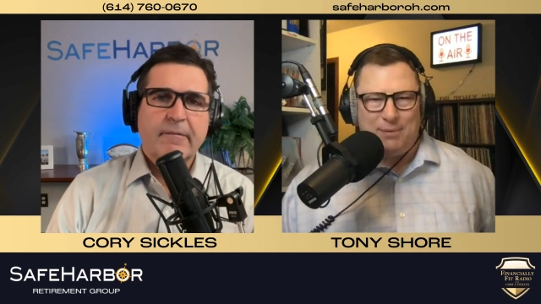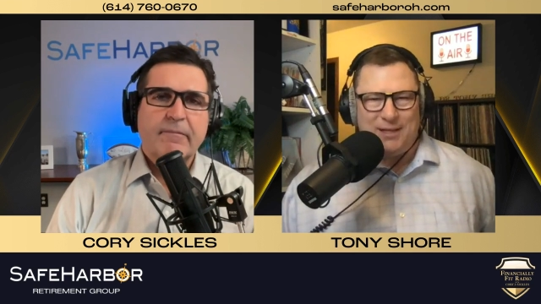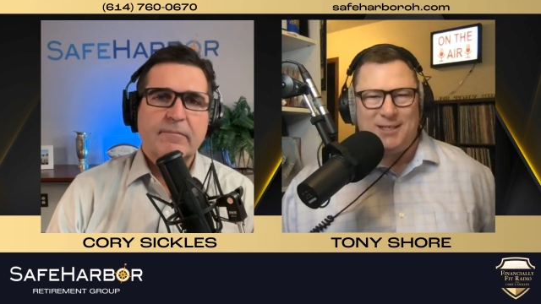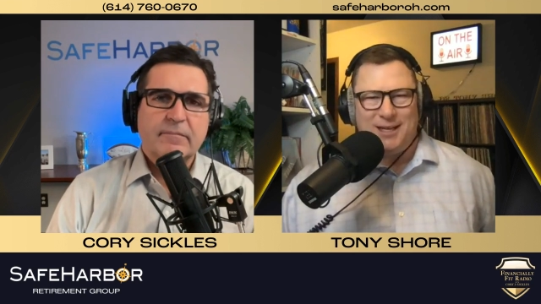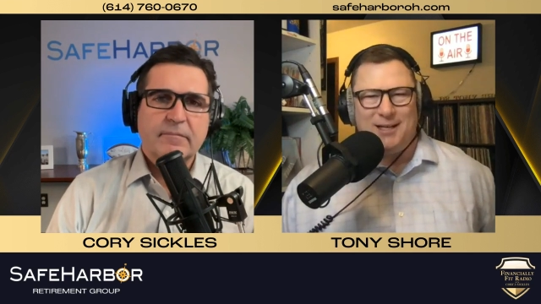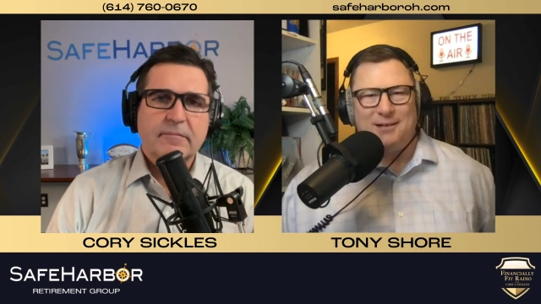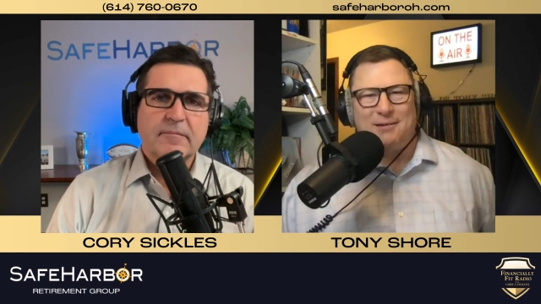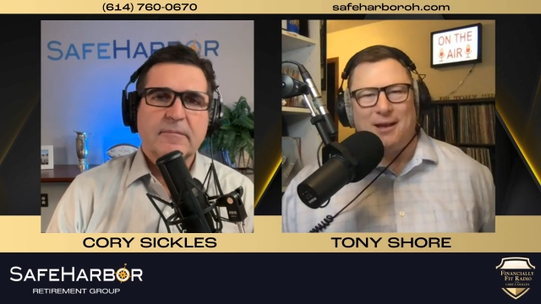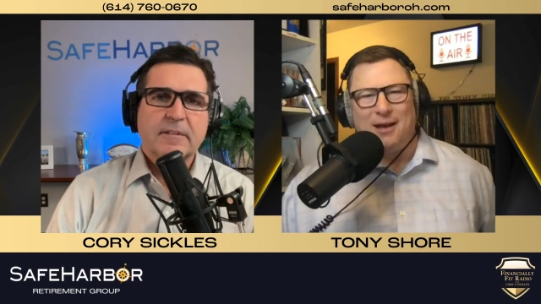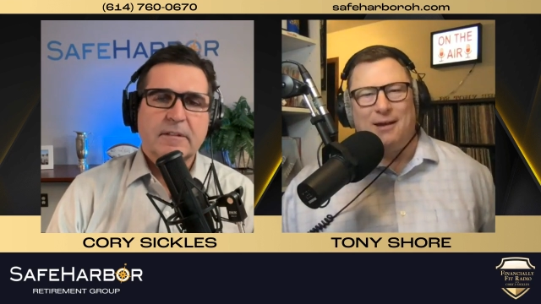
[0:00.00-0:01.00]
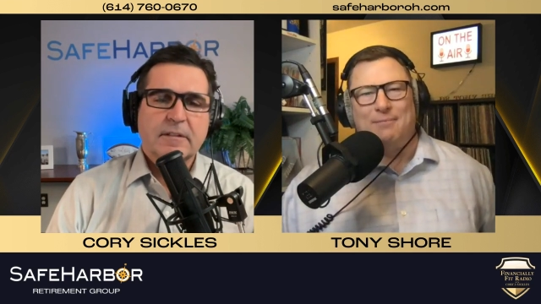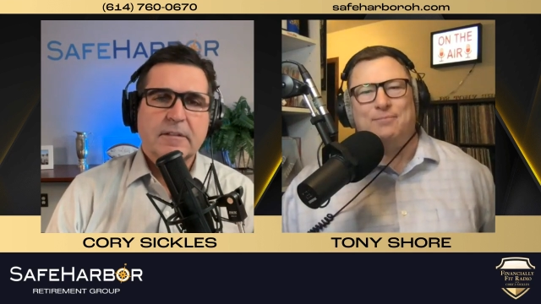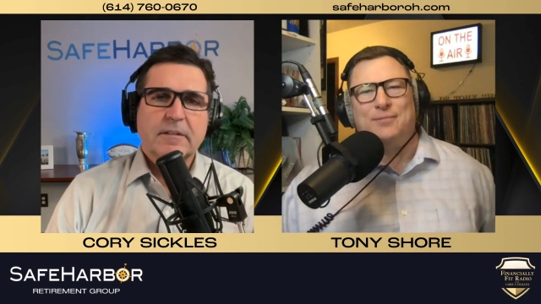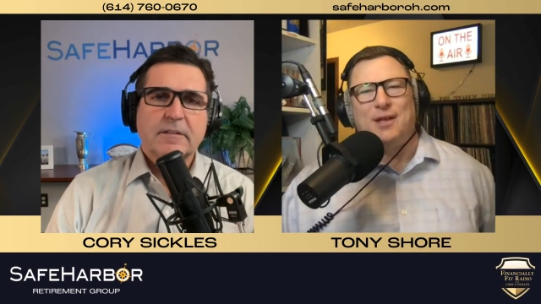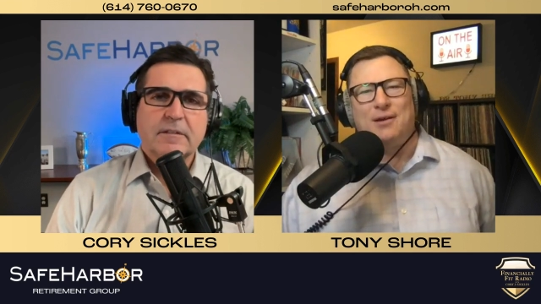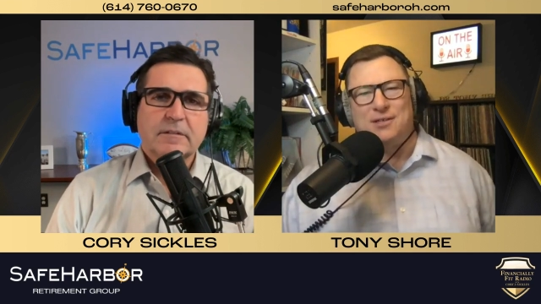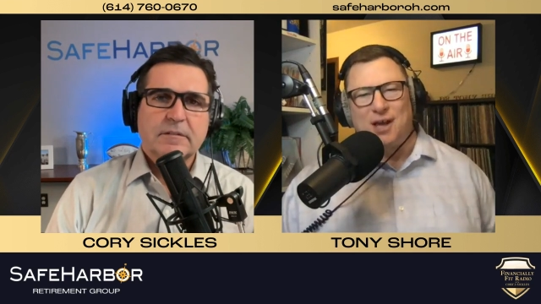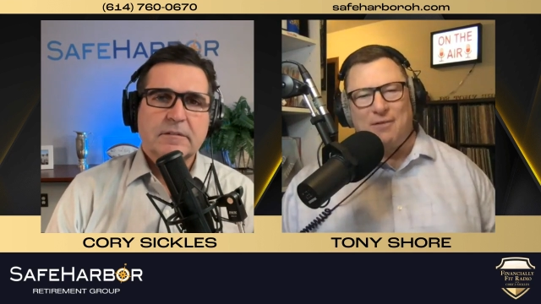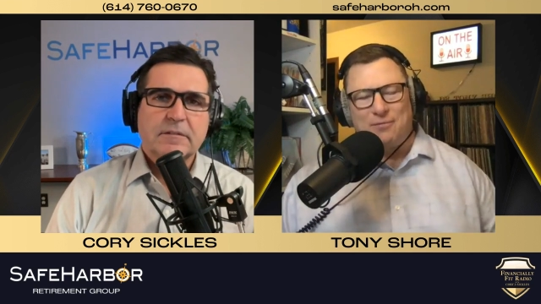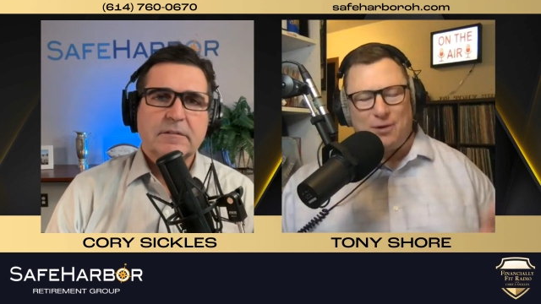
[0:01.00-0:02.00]
Speaker 1: G P T uh,
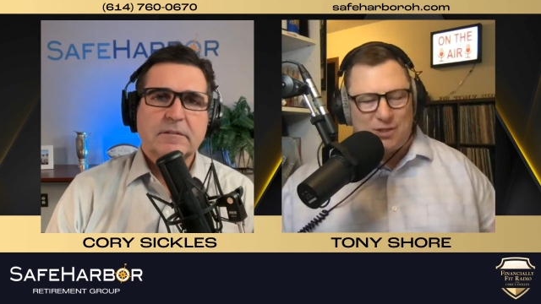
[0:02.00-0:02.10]
software.